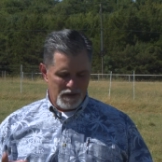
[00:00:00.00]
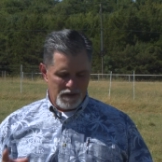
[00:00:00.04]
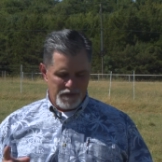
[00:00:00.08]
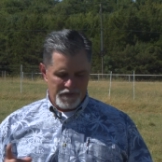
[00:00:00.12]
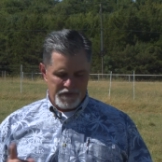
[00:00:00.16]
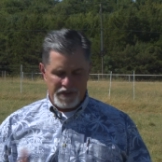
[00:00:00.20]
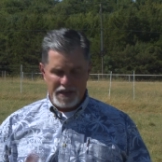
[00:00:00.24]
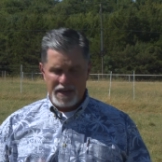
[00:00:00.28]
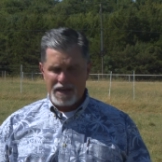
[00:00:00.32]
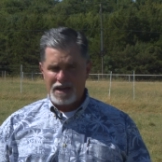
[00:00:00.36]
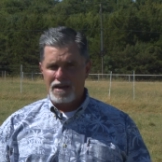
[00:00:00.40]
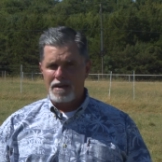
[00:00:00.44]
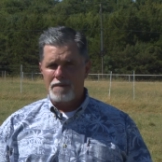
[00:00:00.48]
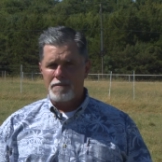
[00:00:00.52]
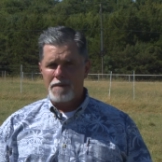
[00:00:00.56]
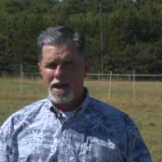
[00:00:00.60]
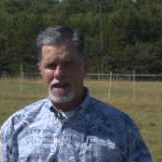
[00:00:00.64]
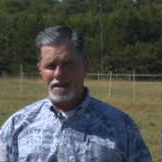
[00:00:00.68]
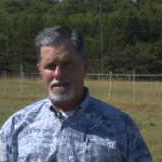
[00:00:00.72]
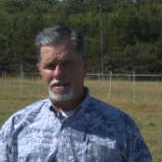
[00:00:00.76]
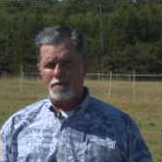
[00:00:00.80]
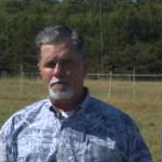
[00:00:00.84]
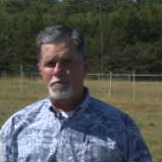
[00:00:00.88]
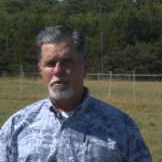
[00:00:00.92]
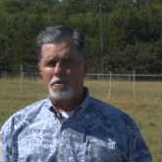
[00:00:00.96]
thinking
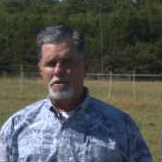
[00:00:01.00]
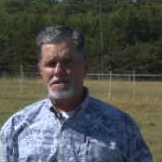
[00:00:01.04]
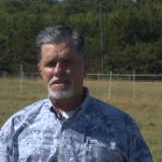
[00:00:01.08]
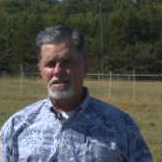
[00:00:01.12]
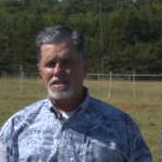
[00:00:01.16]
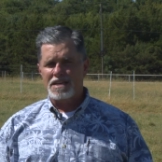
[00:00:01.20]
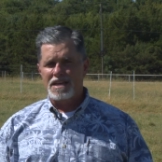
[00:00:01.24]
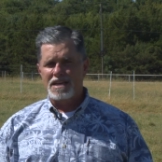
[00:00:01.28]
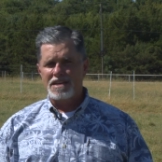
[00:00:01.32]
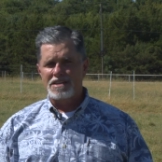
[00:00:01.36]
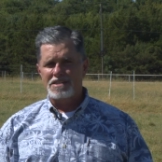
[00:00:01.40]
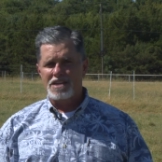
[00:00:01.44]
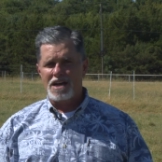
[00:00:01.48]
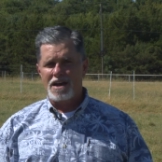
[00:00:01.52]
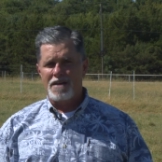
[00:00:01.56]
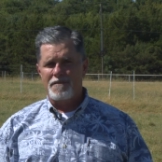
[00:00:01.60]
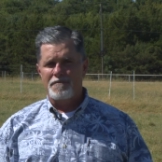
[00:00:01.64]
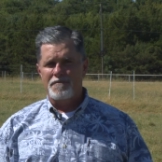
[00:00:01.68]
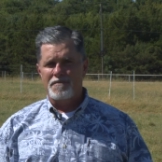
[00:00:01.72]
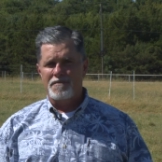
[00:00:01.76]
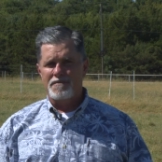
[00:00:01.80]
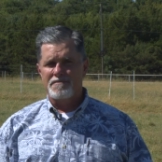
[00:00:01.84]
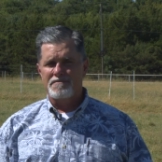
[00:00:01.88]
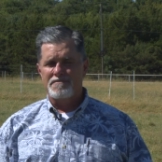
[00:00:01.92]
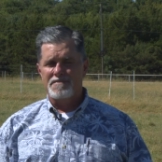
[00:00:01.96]
about the percentage of
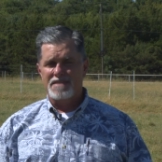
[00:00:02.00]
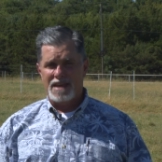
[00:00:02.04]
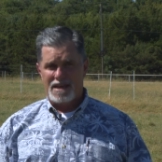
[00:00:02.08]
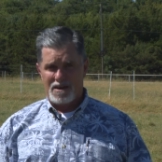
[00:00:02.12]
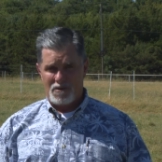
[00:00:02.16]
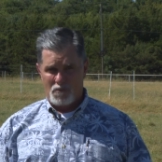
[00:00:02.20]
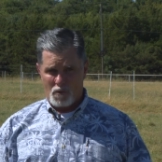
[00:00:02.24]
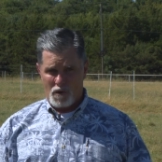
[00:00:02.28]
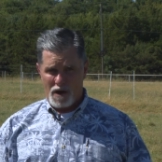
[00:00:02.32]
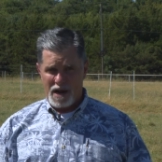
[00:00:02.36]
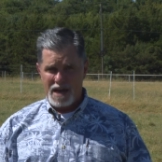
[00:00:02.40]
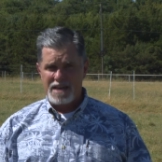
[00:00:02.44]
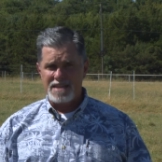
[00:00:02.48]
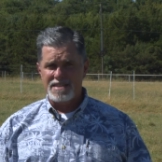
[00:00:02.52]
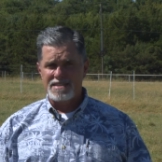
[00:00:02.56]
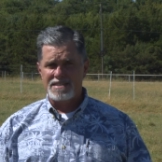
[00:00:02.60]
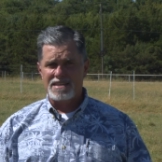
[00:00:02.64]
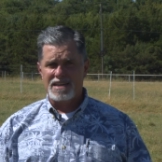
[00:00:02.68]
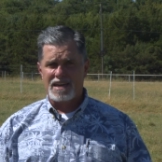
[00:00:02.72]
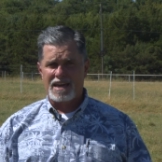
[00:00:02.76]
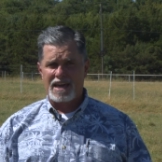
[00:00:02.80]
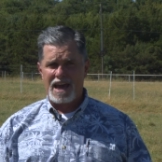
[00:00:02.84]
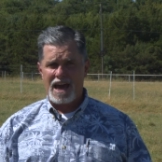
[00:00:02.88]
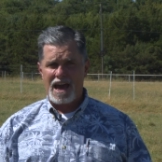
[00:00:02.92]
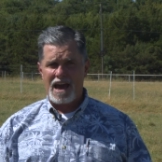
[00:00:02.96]
them that raised
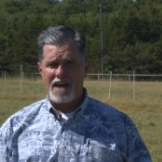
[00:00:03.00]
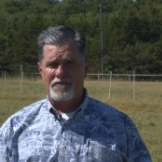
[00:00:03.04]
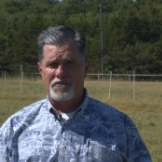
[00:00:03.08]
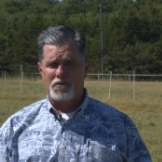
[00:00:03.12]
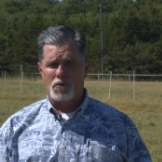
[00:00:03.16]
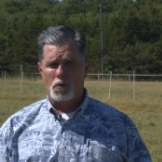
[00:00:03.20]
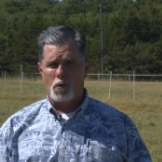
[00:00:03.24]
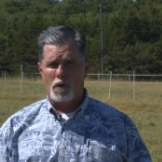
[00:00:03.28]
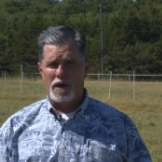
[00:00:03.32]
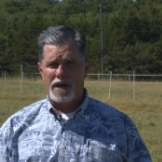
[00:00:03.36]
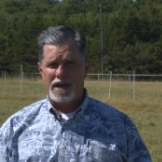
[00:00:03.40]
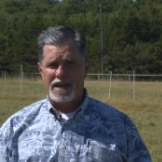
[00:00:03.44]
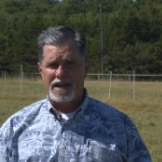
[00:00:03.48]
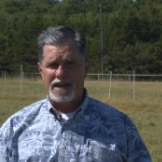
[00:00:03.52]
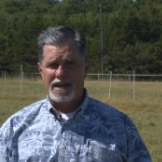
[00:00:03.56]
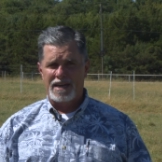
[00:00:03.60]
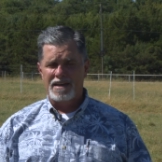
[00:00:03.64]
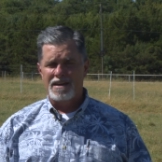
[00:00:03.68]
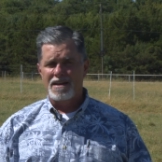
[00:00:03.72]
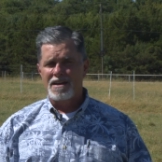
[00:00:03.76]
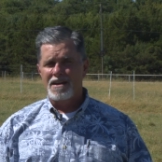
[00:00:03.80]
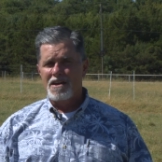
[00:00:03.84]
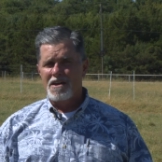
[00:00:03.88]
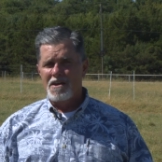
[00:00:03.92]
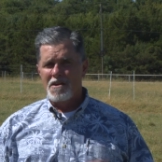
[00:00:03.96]
a calf to
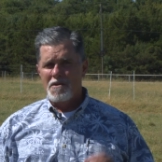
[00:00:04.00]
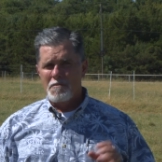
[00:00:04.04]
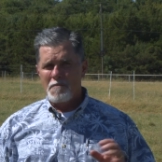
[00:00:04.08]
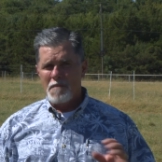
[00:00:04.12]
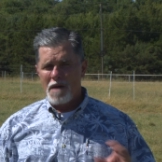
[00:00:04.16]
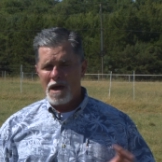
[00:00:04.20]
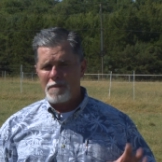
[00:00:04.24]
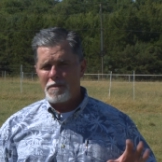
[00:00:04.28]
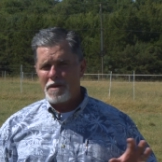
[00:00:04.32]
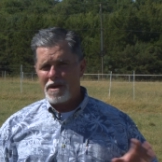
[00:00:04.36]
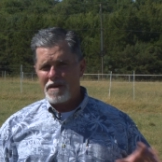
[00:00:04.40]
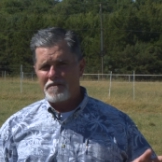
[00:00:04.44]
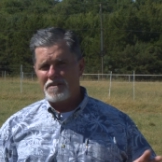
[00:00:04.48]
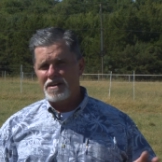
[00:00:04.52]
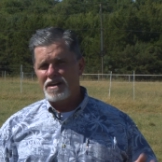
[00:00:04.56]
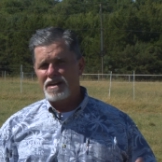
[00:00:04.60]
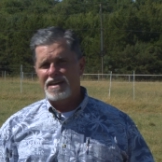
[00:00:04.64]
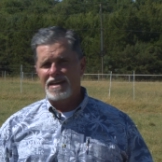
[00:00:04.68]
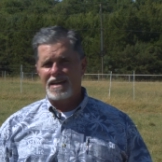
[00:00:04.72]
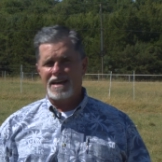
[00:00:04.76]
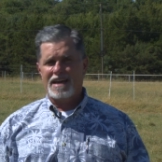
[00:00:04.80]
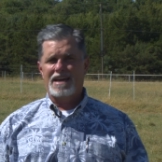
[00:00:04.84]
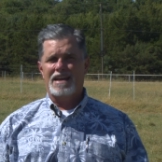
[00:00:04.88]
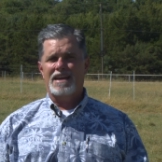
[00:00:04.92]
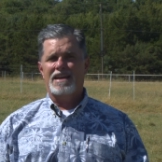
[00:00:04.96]
weaning, maybe even
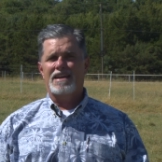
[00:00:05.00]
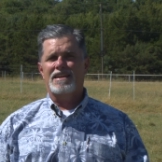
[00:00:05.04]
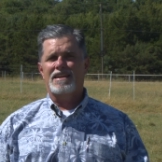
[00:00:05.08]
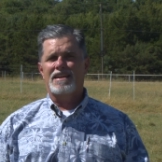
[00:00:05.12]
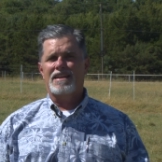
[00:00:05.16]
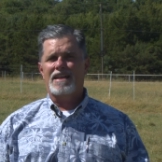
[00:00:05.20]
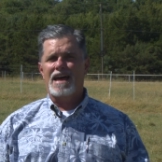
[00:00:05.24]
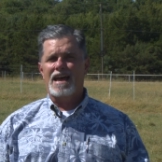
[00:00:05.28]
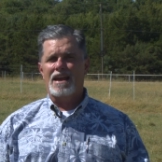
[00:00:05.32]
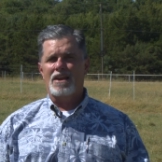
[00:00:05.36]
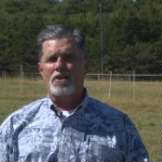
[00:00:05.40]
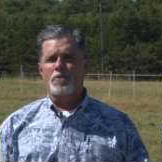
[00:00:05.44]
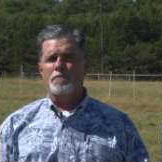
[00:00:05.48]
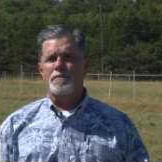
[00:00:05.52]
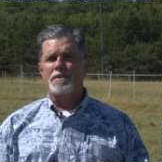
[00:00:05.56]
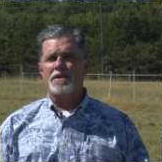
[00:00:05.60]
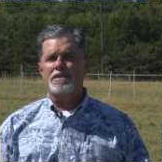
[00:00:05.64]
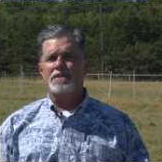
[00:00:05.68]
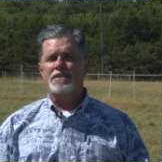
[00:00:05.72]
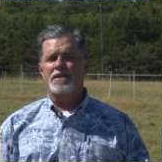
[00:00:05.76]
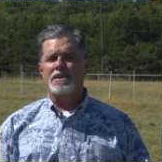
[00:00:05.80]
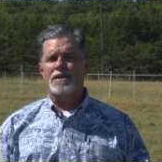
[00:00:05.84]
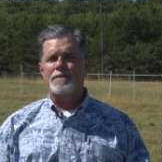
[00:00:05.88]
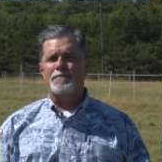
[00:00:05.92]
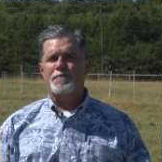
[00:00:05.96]
digging into that a little
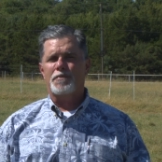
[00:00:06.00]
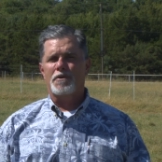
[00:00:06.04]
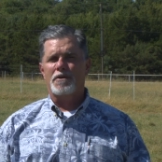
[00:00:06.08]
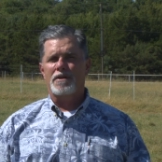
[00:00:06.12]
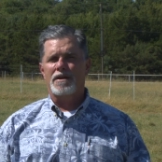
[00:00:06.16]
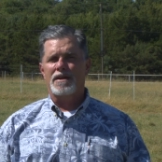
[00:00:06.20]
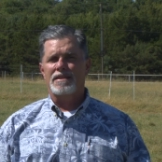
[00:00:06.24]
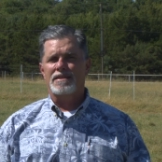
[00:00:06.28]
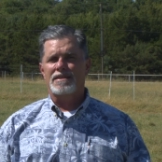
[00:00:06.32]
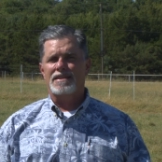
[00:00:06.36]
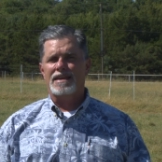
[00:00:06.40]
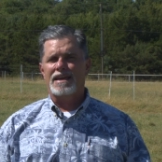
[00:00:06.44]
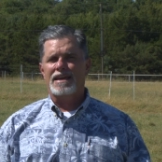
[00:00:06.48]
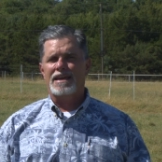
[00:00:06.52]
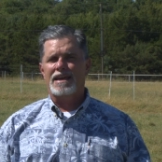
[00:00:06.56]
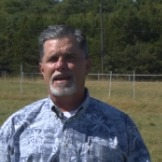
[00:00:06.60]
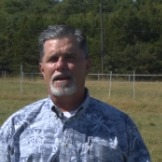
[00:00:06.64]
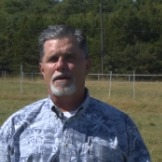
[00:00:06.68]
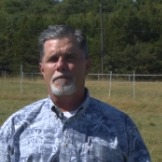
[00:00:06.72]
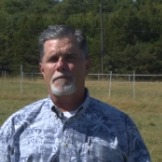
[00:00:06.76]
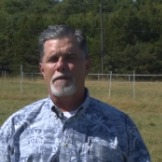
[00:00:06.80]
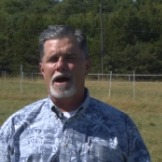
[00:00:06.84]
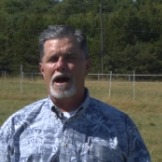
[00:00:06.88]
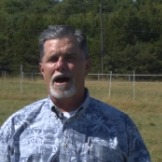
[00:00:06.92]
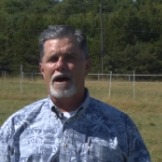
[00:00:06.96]
bit deeper and thinking
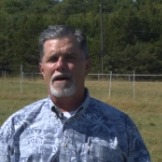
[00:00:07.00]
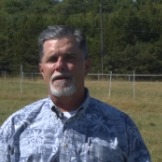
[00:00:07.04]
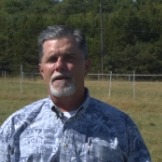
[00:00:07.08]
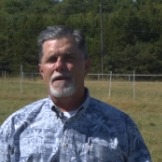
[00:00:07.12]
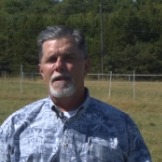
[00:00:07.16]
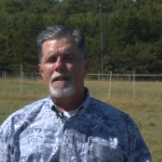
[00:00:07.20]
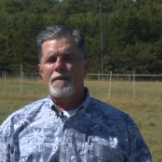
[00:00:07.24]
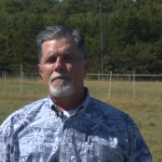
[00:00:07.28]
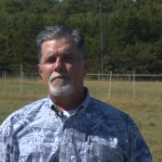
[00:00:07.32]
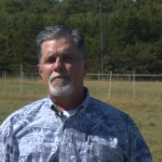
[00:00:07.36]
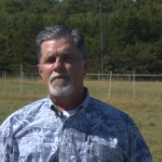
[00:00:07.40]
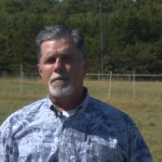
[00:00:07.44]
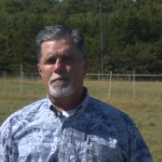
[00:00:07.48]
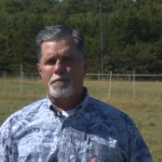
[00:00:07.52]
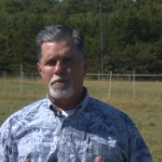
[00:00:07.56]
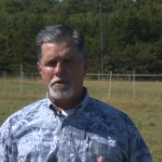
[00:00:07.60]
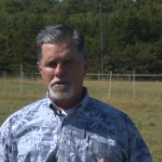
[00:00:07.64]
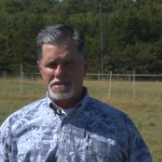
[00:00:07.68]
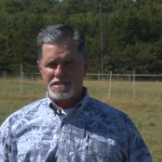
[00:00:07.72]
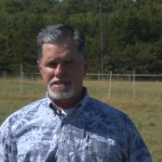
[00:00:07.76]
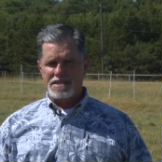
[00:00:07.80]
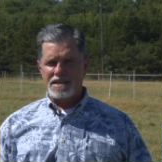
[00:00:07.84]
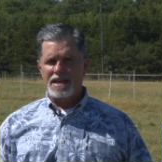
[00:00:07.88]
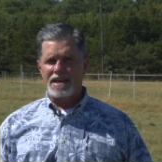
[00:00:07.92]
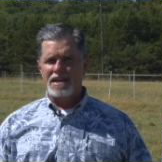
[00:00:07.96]
about the
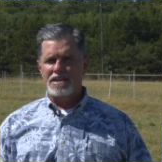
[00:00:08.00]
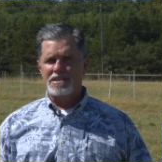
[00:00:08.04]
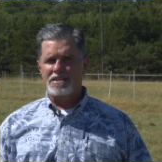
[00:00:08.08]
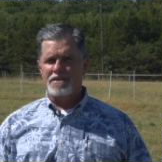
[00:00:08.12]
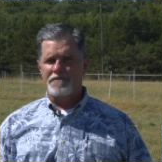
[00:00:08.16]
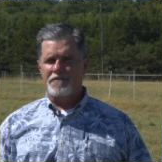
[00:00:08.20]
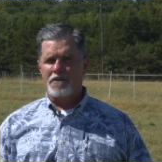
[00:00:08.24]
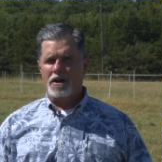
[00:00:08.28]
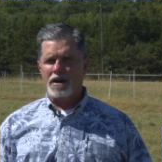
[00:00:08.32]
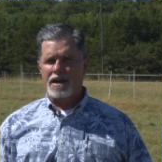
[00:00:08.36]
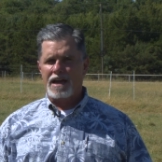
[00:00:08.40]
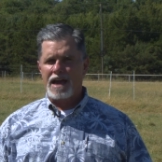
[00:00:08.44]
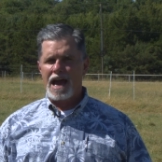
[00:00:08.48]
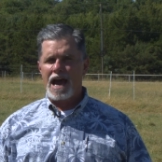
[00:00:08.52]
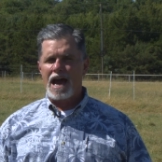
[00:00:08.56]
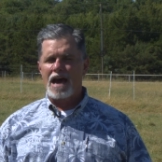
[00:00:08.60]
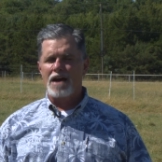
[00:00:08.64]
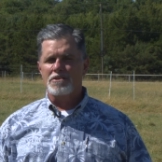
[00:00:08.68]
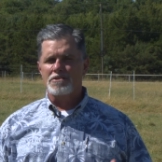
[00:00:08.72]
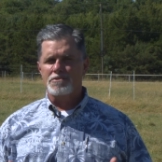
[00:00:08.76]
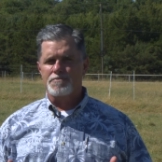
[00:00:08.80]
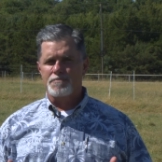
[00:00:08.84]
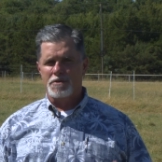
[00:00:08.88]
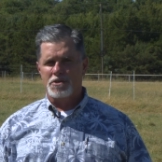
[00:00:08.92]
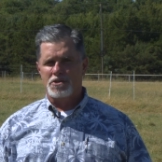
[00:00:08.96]
percentage of our
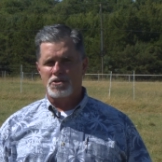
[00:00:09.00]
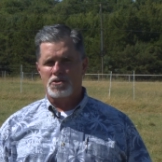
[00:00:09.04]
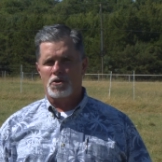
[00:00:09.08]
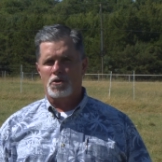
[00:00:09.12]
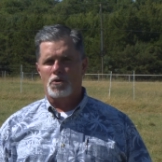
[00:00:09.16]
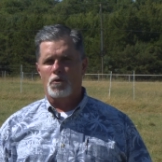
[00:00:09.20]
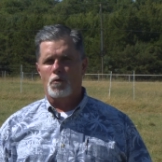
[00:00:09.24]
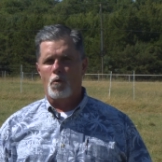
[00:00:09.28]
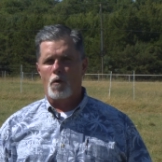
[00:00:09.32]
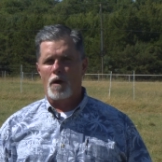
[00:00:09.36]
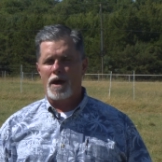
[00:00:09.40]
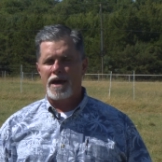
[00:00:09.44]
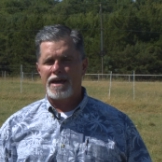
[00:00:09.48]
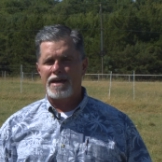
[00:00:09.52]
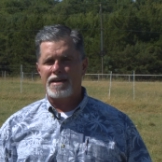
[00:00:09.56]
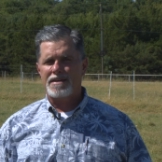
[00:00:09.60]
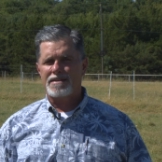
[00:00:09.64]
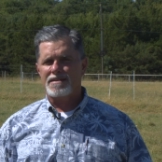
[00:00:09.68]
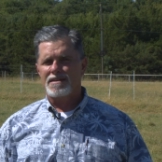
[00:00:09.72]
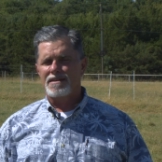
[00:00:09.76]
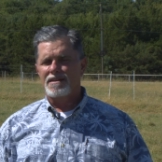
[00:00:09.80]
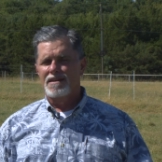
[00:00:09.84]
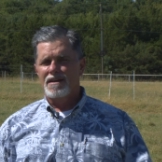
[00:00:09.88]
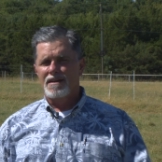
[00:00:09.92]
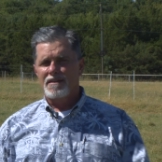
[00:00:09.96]
cows' mature
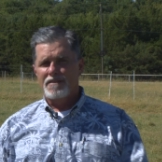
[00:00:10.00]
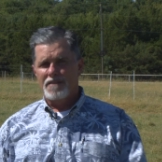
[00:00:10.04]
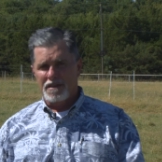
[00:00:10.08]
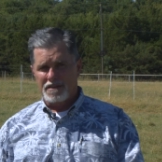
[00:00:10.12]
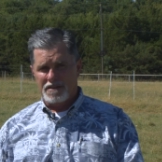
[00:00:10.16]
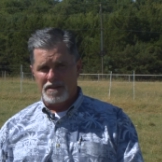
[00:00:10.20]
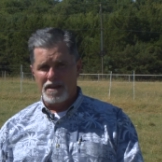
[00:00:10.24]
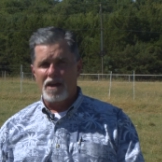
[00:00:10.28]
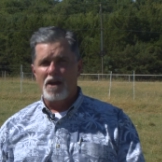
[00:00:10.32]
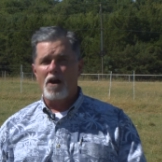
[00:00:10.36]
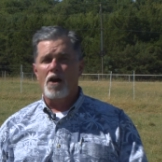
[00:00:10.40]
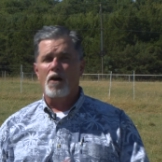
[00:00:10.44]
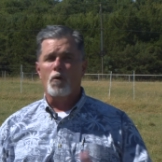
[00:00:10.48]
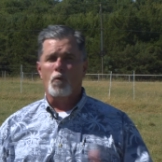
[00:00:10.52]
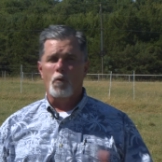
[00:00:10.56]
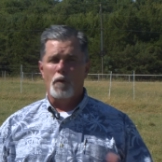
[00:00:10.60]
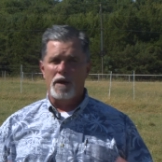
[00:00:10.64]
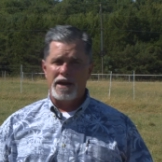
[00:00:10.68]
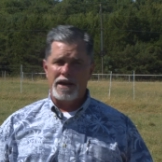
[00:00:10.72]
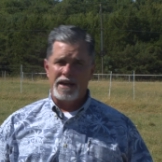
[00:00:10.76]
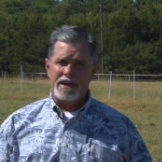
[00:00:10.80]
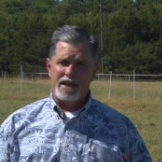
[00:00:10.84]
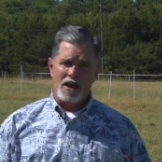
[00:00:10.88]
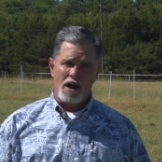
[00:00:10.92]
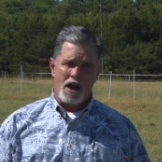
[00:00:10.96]
weight that they are
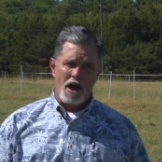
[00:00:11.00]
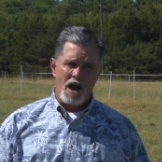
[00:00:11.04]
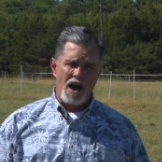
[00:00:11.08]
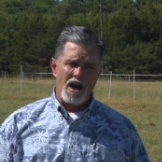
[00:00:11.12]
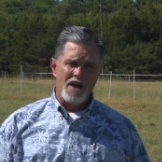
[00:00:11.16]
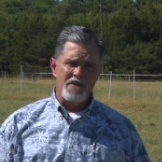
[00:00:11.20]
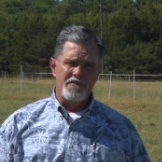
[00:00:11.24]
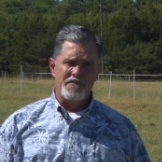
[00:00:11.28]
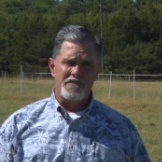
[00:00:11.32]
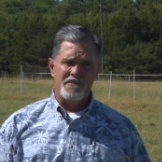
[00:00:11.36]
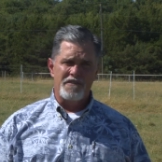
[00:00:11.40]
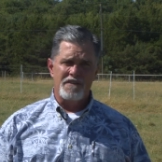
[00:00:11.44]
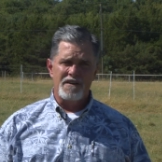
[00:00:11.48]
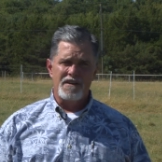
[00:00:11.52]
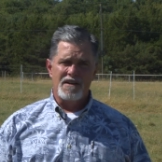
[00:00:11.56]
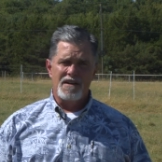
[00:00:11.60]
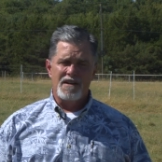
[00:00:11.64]
weaning off,